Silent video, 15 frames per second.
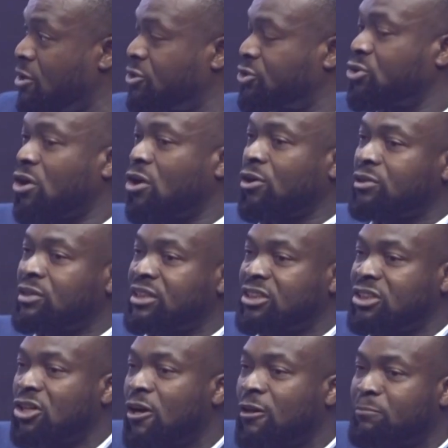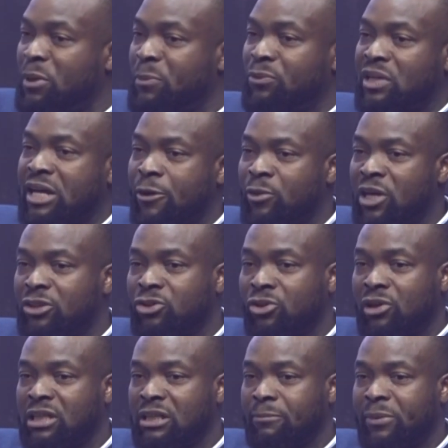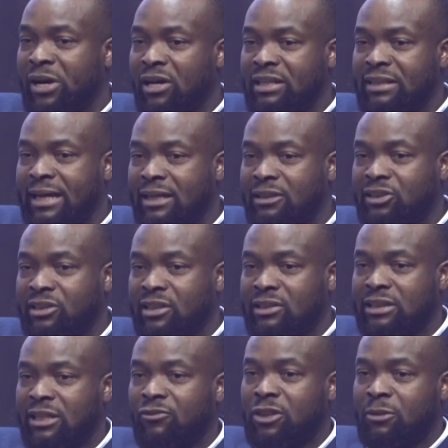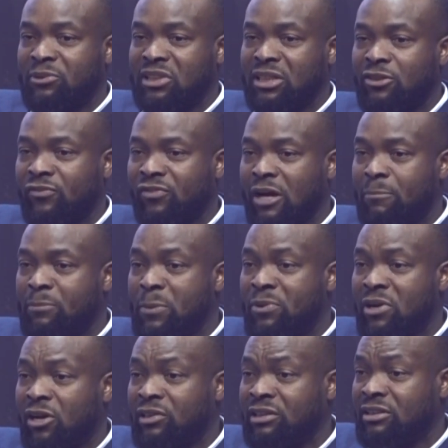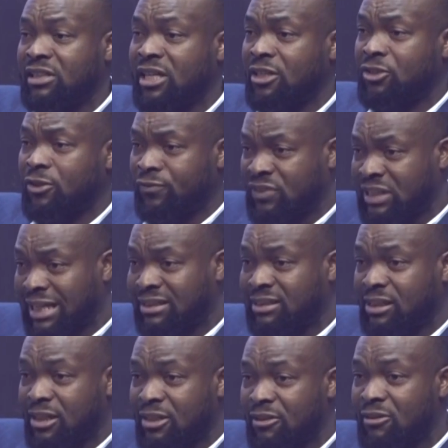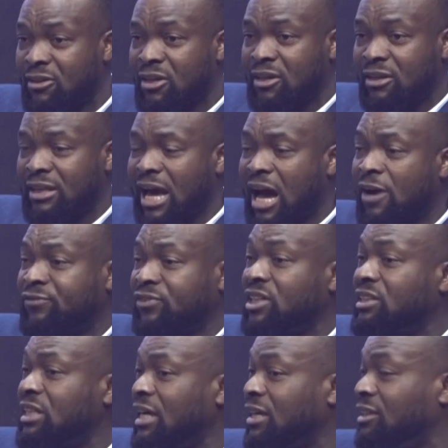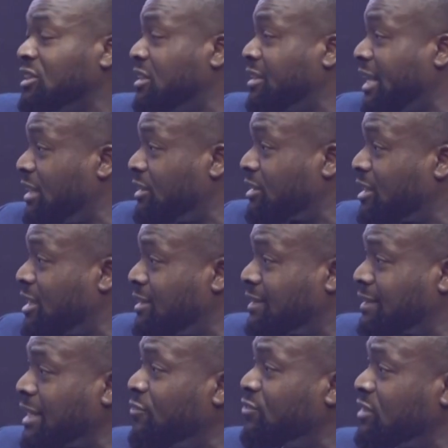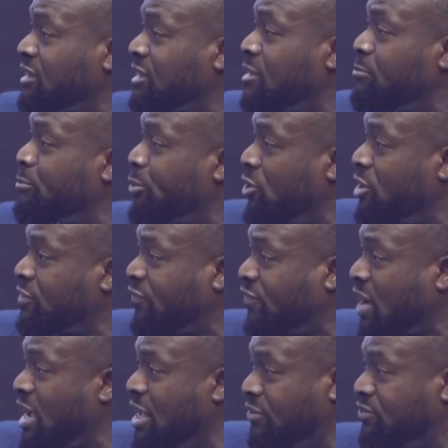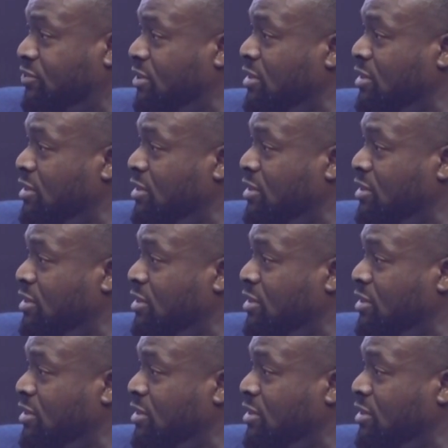So all these young people that we're talking about in Nigeria, 70% of our people are under the age of 30. The average age in Nigeria is 17.5.